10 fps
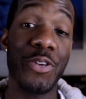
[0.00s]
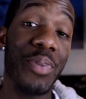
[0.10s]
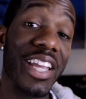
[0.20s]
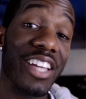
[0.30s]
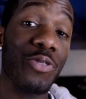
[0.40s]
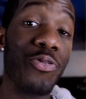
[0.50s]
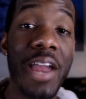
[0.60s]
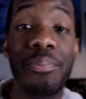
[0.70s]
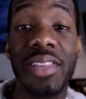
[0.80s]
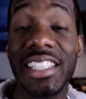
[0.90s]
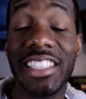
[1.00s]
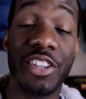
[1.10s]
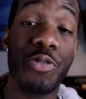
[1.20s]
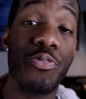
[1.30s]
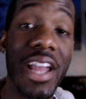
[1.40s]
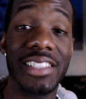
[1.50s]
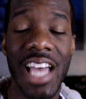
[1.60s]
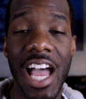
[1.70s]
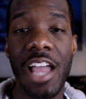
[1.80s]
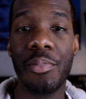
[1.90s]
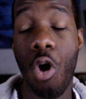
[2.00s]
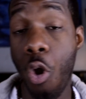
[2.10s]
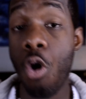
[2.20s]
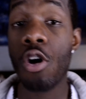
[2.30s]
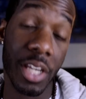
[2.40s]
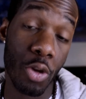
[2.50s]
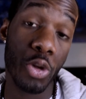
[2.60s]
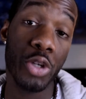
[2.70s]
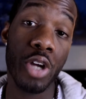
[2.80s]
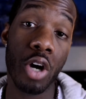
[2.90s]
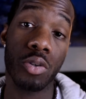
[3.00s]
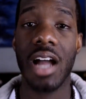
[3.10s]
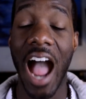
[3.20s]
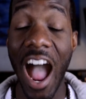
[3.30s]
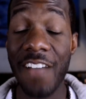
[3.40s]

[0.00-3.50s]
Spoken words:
being in the right place at the right time or who you know. I